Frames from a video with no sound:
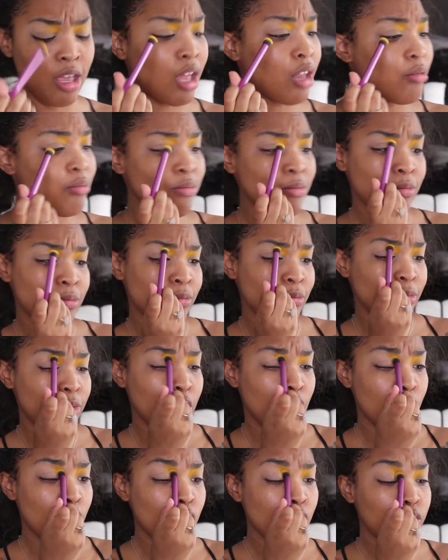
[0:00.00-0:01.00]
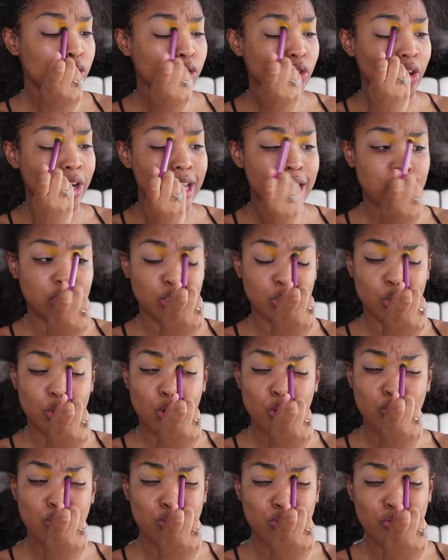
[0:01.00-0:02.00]
no friends,
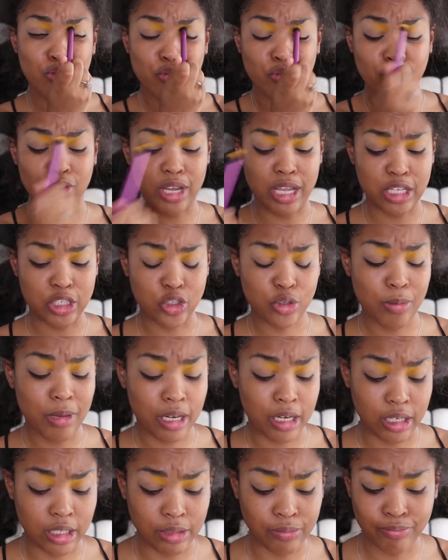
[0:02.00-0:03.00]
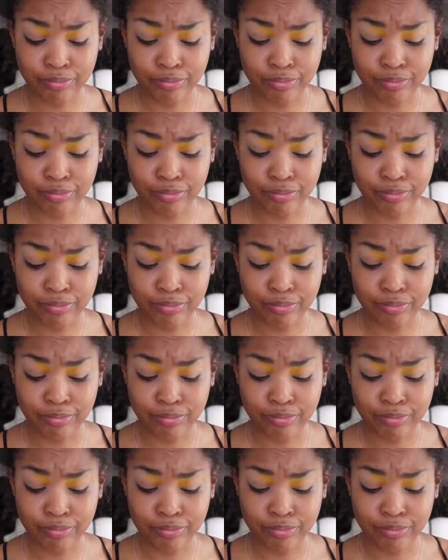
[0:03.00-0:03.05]
no new friends. You better,